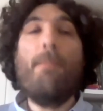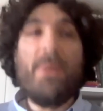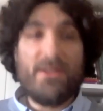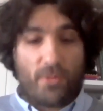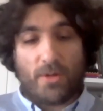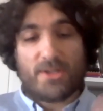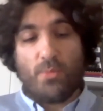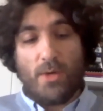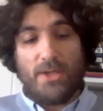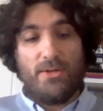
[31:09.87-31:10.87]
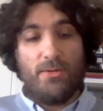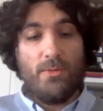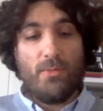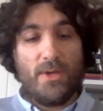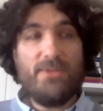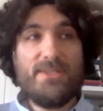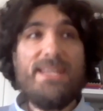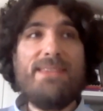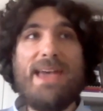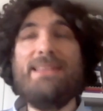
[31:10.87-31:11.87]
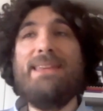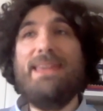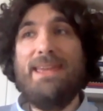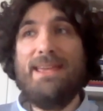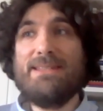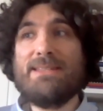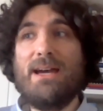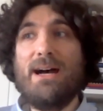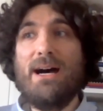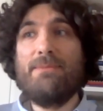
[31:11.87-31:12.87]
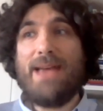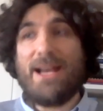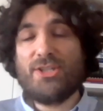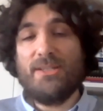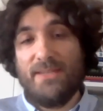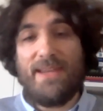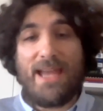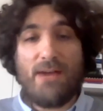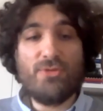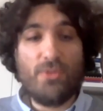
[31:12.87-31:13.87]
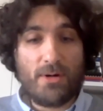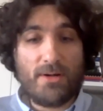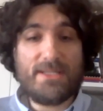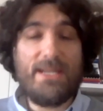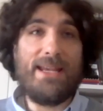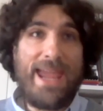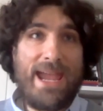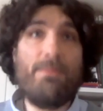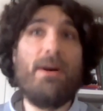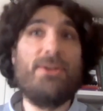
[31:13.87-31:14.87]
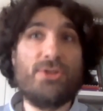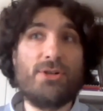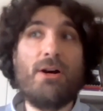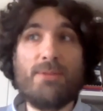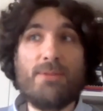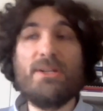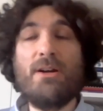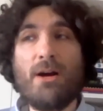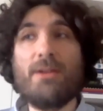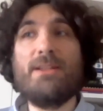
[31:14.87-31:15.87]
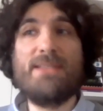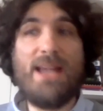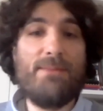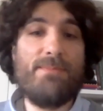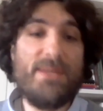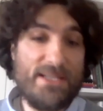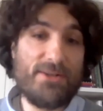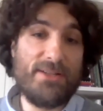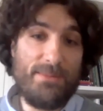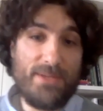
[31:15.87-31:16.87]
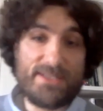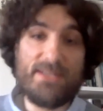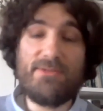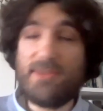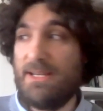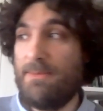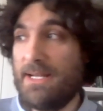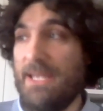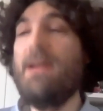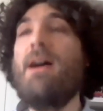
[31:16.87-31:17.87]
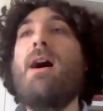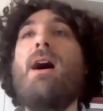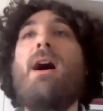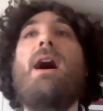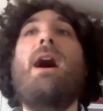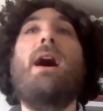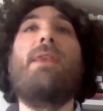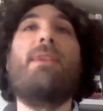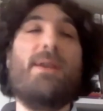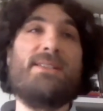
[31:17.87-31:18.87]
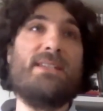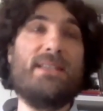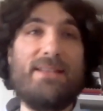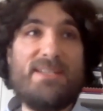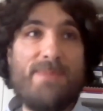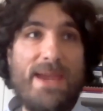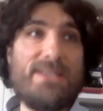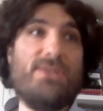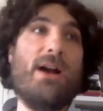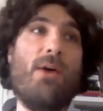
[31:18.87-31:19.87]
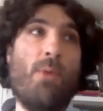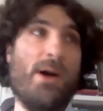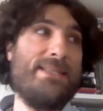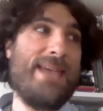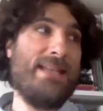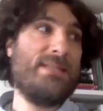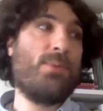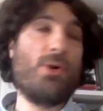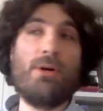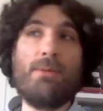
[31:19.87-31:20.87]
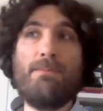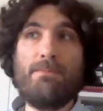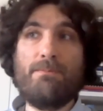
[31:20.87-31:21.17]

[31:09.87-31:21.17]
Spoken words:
But of course, what you see then is actually living outdoors in a camp under armed guard is not particularly pleasant for anybody. There wasn't a lot of space. You got one tent per